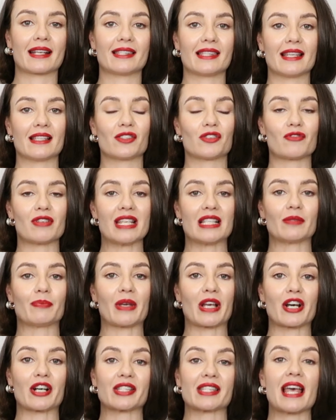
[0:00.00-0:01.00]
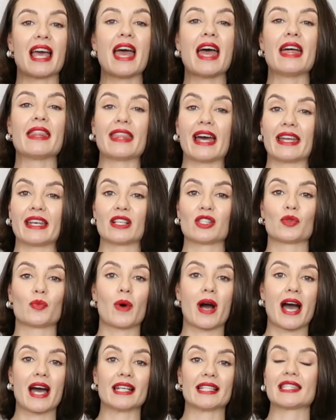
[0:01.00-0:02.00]
accessories because that is
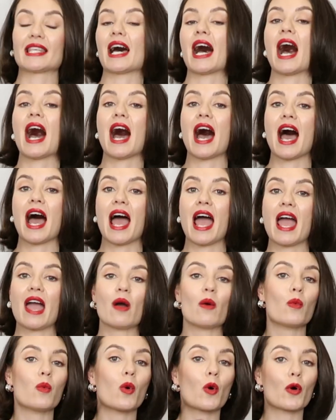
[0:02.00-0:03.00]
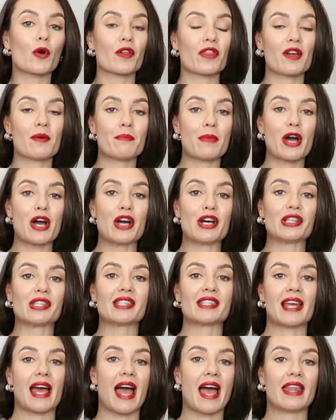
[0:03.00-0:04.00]
what I wore the
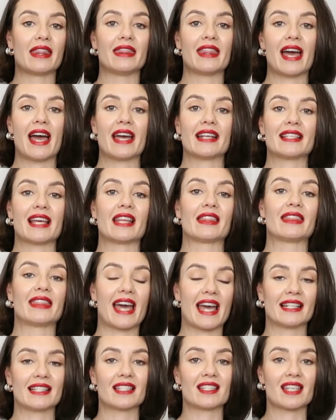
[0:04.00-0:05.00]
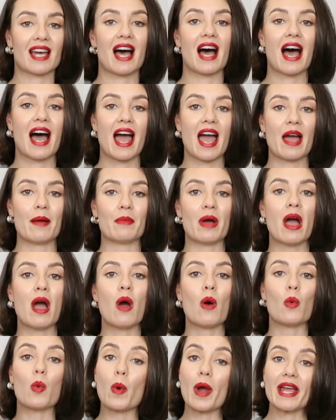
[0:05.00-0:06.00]
most, and that at that time
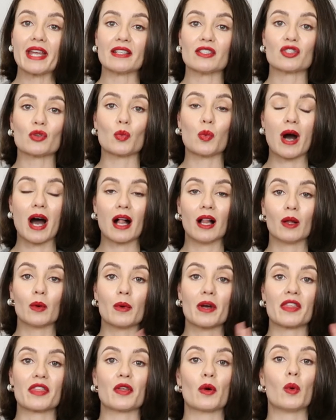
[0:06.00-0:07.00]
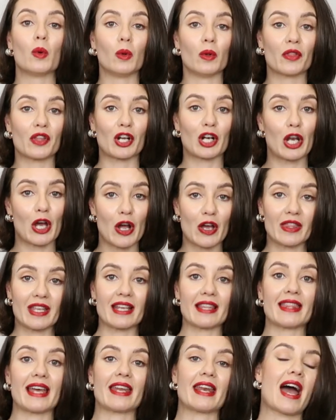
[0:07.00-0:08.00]
went well with all the
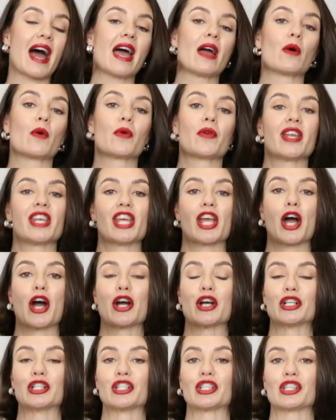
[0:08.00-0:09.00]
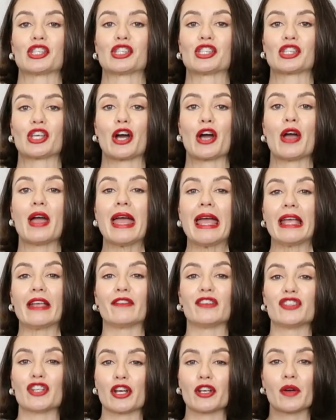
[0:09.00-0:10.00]
clothing that I already owned. So
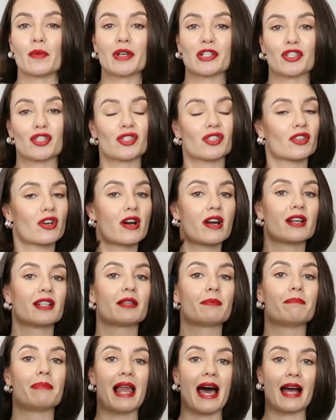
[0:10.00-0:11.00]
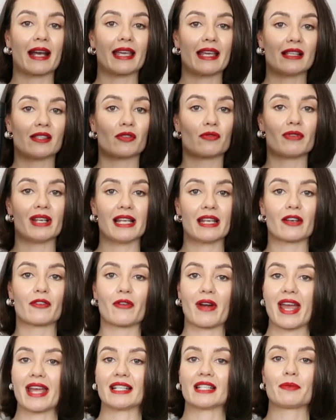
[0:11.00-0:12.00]
if you don't know where to start, black is a really
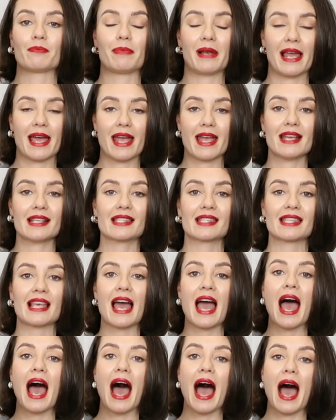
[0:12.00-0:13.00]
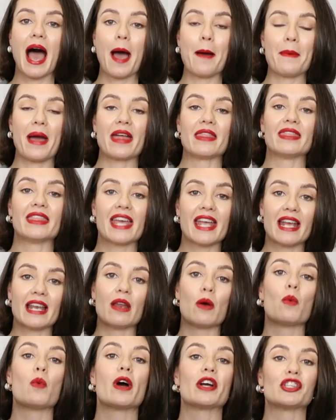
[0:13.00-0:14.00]
great place, and
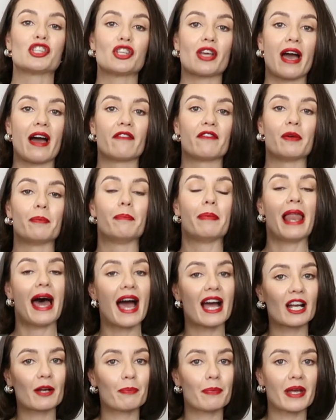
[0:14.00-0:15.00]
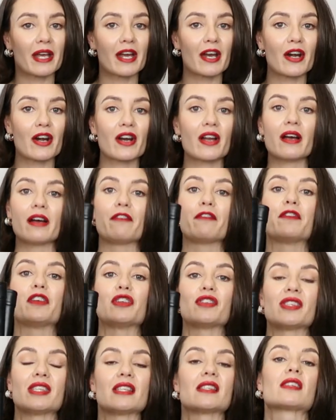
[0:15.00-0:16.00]
then once you have a black pair, a
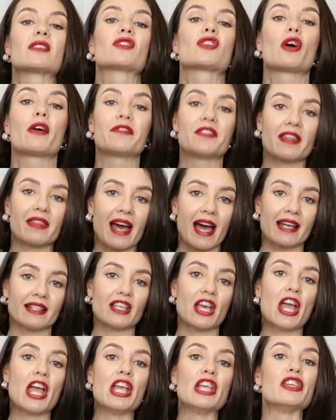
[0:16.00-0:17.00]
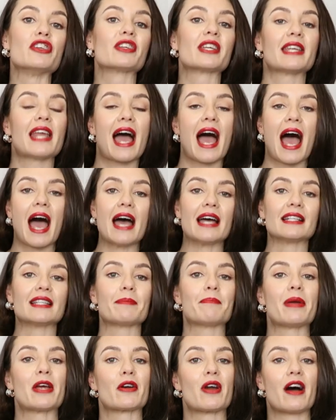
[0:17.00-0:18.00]
few seasons after that, you can add
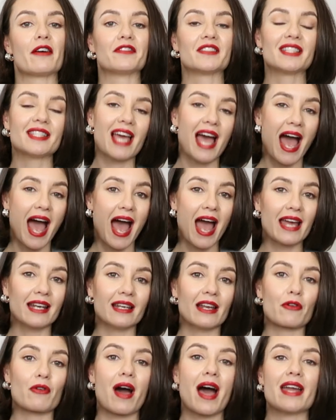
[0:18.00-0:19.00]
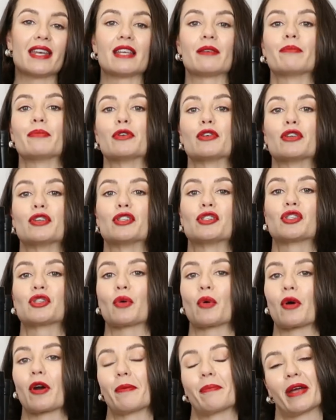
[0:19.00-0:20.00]
a pair of tan riding boots
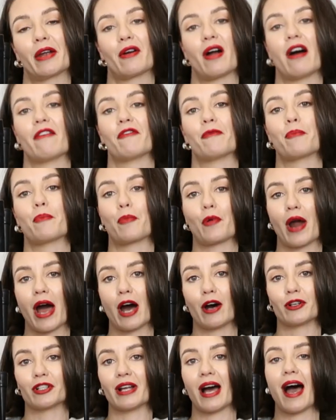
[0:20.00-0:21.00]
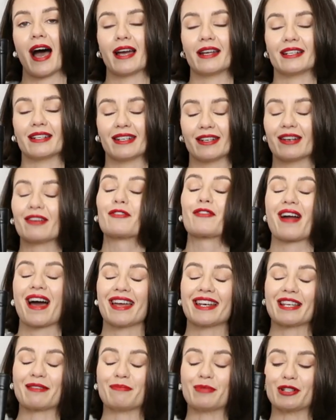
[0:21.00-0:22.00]
or a pair of brown
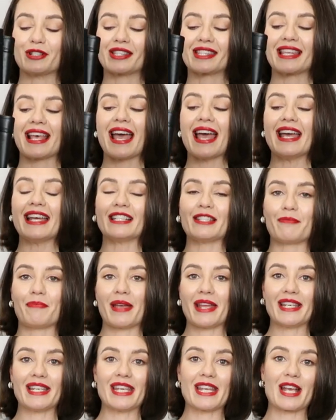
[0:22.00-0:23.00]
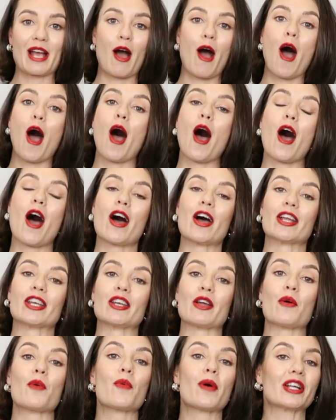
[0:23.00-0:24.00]
riding boots, depending
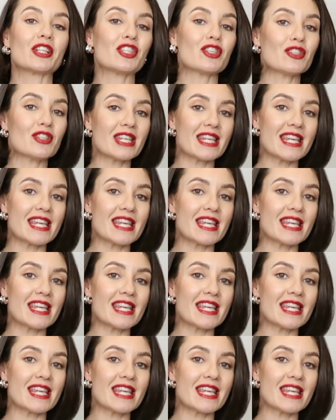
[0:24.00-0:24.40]
on what you